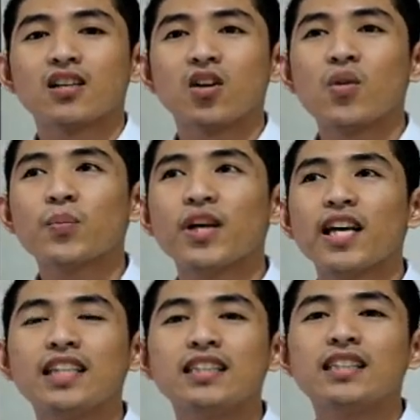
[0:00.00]

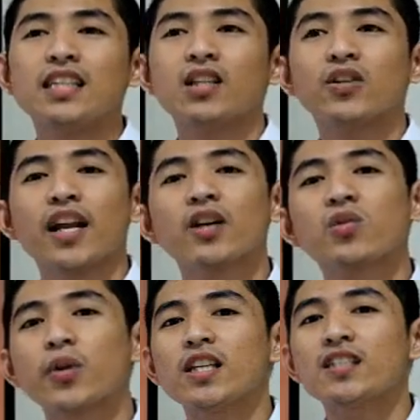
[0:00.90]
comprehend the
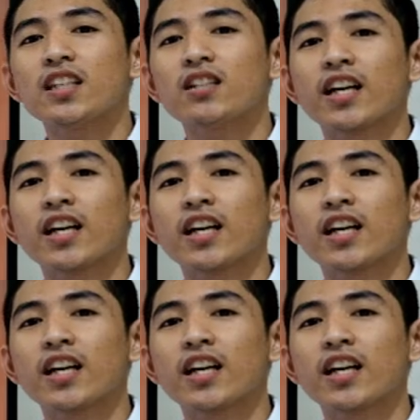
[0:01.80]
correct ways in